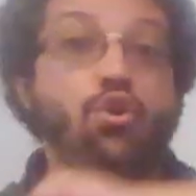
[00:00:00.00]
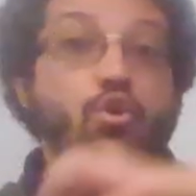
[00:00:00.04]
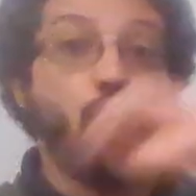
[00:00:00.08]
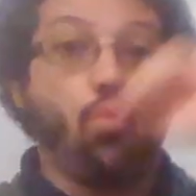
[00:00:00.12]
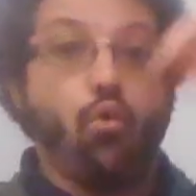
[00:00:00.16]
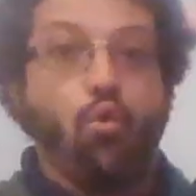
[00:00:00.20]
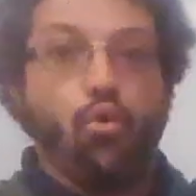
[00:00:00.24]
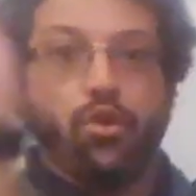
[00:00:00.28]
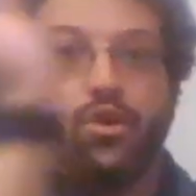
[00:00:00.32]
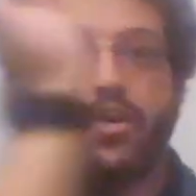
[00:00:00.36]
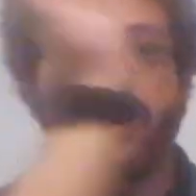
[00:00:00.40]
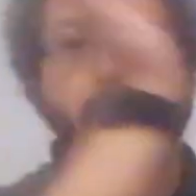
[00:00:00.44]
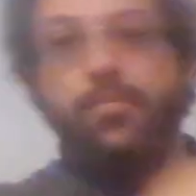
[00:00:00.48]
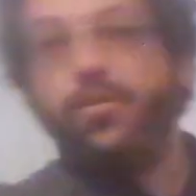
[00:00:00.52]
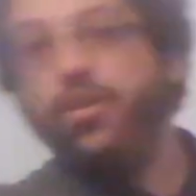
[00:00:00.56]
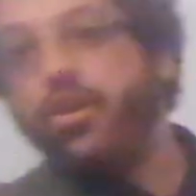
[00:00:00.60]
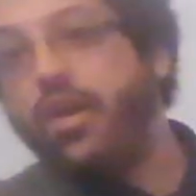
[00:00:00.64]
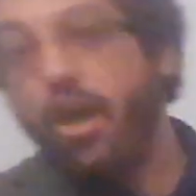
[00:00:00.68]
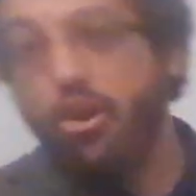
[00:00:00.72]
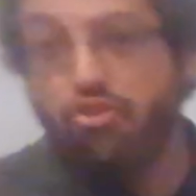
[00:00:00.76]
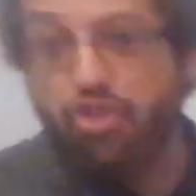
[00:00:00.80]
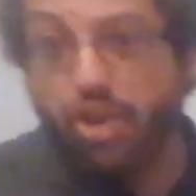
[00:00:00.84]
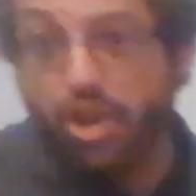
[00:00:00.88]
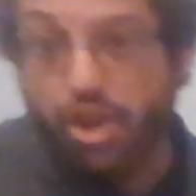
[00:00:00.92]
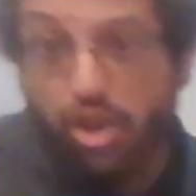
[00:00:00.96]
or
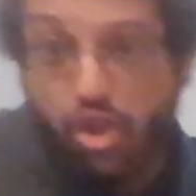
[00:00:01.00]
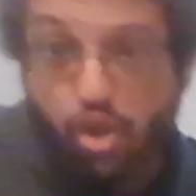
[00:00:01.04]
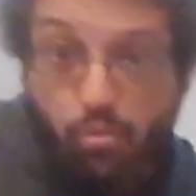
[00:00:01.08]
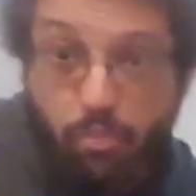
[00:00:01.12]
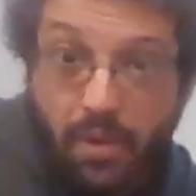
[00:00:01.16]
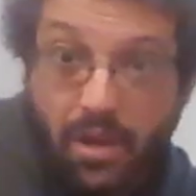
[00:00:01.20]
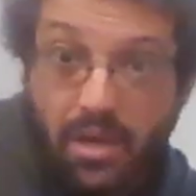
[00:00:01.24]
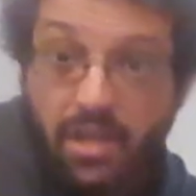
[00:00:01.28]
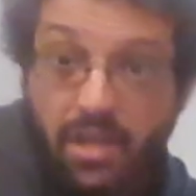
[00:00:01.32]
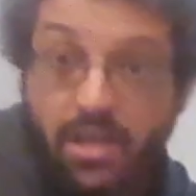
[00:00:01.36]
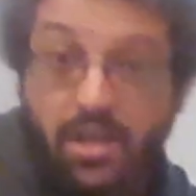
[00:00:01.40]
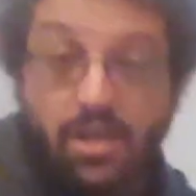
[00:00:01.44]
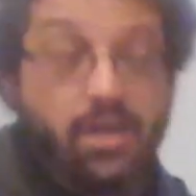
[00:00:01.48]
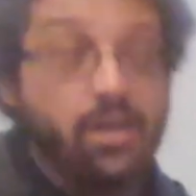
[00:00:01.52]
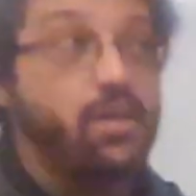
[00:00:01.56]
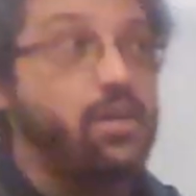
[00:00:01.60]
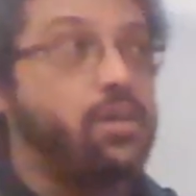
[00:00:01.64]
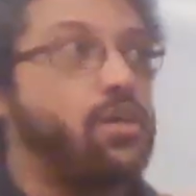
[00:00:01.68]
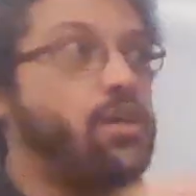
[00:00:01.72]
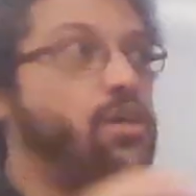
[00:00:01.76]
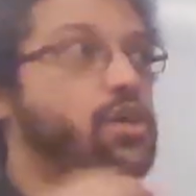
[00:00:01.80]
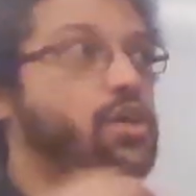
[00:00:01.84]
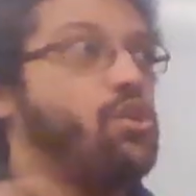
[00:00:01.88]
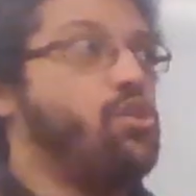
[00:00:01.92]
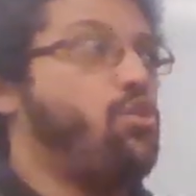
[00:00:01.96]
communication in new media